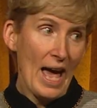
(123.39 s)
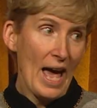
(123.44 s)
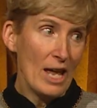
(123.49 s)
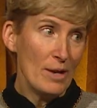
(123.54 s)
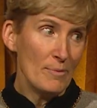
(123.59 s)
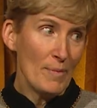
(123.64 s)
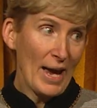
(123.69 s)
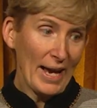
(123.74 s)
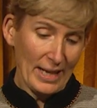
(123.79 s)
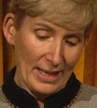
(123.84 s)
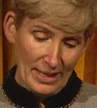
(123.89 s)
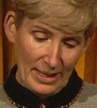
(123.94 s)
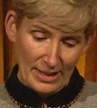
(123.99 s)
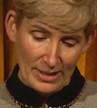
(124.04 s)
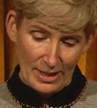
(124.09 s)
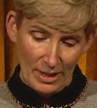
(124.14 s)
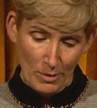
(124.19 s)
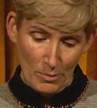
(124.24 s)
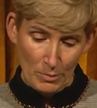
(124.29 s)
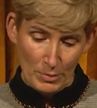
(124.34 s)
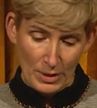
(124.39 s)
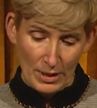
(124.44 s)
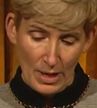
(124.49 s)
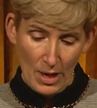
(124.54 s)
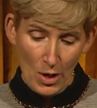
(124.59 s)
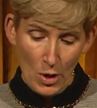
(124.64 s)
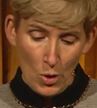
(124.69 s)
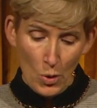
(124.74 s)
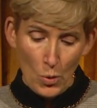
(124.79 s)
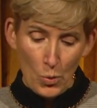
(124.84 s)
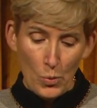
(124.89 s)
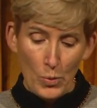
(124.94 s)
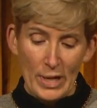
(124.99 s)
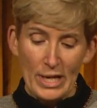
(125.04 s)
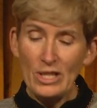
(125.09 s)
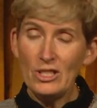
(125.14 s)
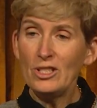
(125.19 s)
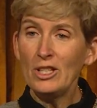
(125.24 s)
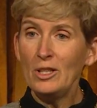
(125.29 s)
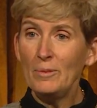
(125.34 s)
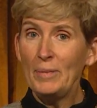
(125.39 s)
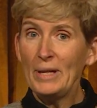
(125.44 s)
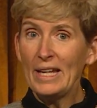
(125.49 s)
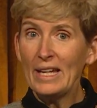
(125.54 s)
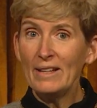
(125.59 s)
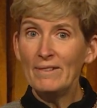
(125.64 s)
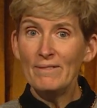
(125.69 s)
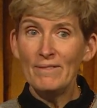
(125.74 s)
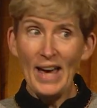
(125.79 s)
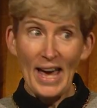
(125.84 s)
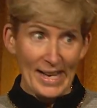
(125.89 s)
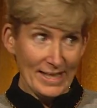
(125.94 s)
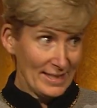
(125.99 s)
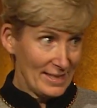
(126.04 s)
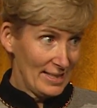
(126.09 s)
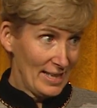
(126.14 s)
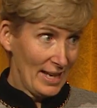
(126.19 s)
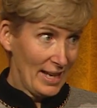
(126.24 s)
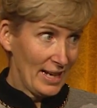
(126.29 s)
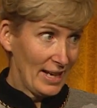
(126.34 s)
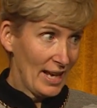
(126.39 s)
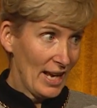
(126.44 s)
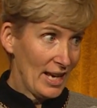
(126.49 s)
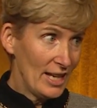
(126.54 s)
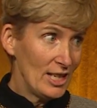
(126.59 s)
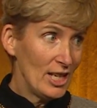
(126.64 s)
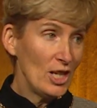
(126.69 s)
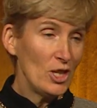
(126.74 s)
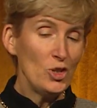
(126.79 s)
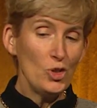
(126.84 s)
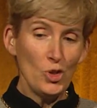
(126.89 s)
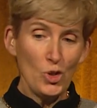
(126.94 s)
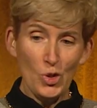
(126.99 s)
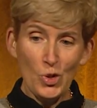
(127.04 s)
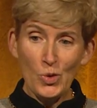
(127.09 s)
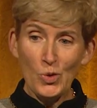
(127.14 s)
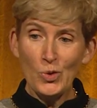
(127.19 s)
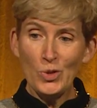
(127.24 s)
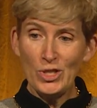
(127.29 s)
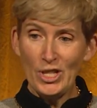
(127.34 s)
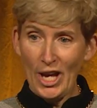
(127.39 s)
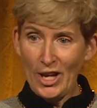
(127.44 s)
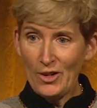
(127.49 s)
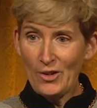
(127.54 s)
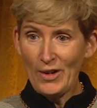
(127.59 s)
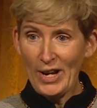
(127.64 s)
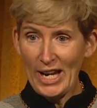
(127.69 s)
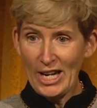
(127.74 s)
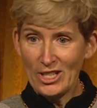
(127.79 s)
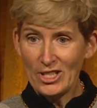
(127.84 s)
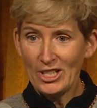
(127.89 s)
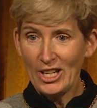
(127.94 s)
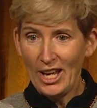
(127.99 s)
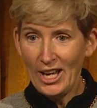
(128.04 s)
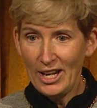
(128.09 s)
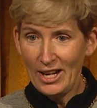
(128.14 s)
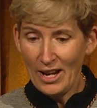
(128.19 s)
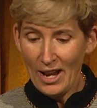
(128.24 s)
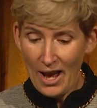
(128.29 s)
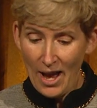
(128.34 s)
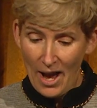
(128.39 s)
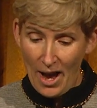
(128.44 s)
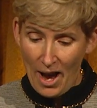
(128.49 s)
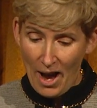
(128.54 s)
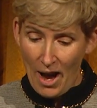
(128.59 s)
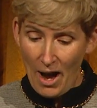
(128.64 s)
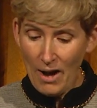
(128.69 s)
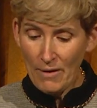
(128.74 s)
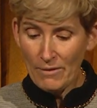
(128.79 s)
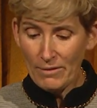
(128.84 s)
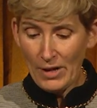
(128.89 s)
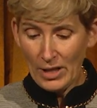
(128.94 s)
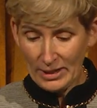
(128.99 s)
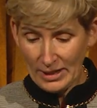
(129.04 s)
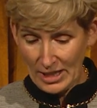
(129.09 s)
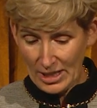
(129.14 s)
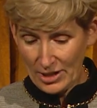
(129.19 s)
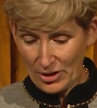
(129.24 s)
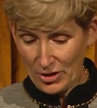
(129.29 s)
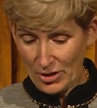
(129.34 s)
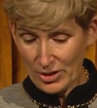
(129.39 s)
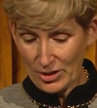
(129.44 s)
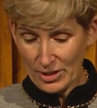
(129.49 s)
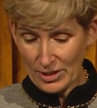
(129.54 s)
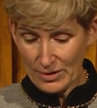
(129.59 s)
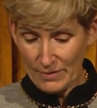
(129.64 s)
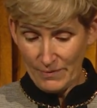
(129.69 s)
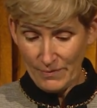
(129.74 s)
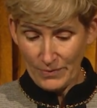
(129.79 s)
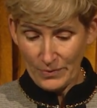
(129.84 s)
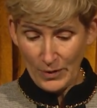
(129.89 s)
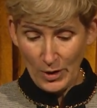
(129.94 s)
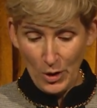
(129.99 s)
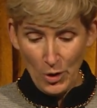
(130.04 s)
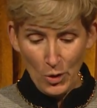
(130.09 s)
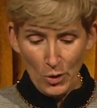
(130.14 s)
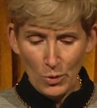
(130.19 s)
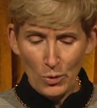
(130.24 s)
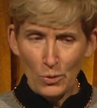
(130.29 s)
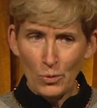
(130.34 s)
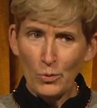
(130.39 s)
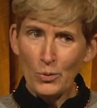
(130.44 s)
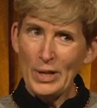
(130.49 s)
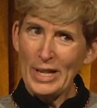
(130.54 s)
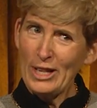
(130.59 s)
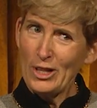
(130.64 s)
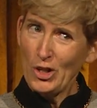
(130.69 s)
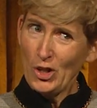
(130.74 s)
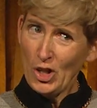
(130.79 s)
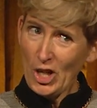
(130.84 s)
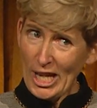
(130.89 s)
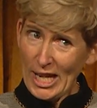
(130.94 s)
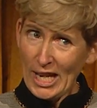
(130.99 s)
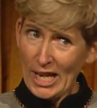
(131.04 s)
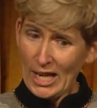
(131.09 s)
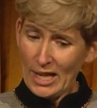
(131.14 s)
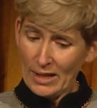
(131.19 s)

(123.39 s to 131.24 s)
and mechanisms. We should be investing in a new generation of leaders." We agree.